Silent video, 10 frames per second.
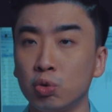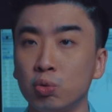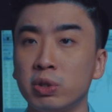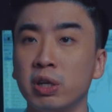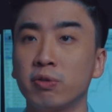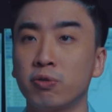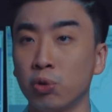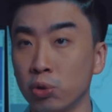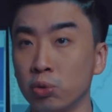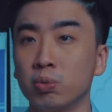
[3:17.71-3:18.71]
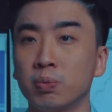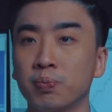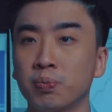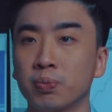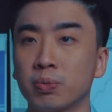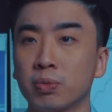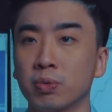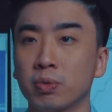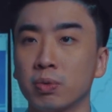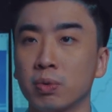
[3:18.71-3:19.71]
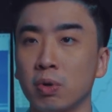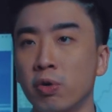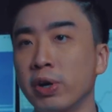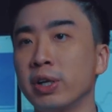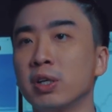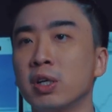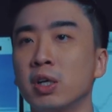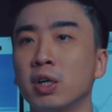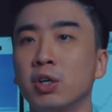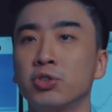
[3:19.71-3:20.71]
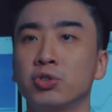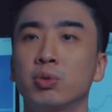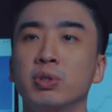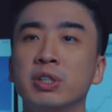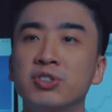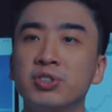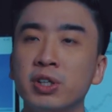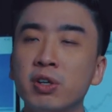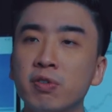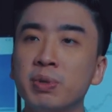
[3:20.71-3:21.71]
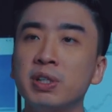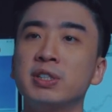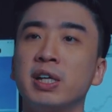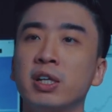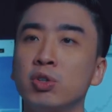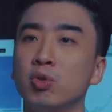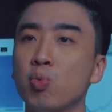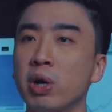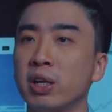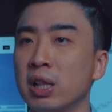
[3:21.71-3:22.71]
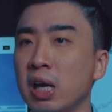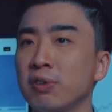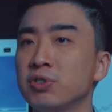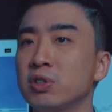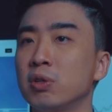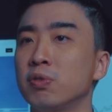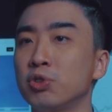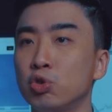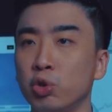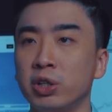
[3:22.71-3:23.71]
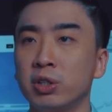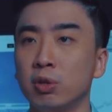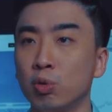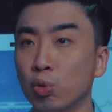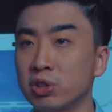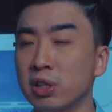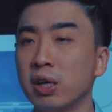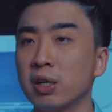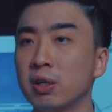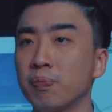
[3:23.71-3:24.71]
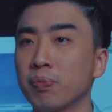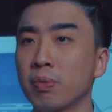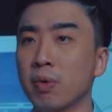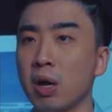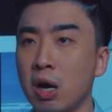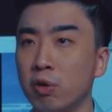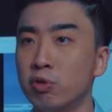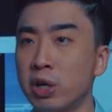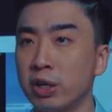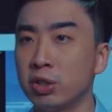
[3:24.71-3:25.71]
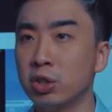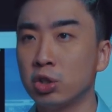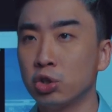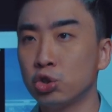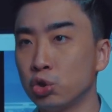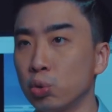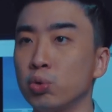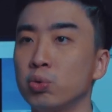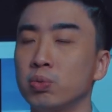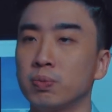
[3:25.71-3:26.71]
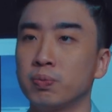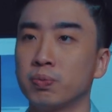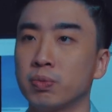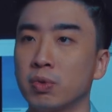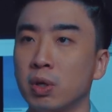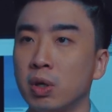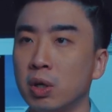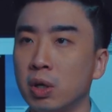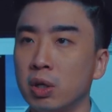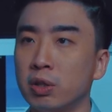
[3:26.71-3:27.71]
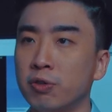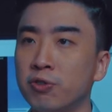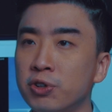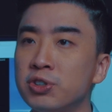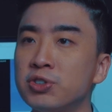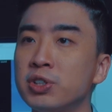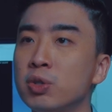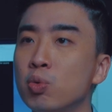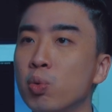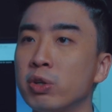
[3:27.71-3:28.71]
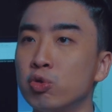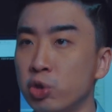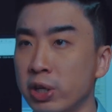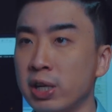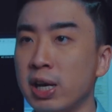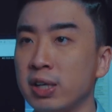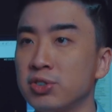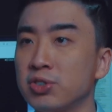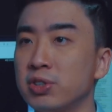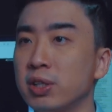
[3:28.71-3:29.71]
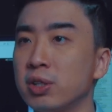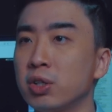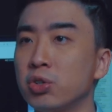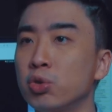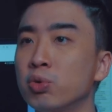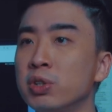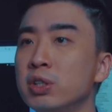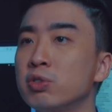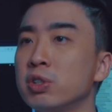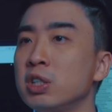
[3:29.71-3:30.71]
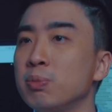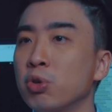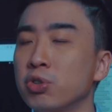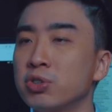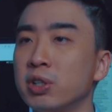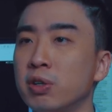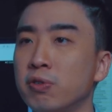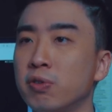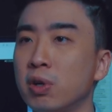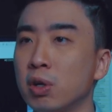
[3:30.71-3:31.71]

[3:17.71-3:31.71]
do that for you. Alright, so instead of me telling you what the lifestyle of a trader looks like, I'll rather show you. The first thing you want to realize is that you need to keep yourself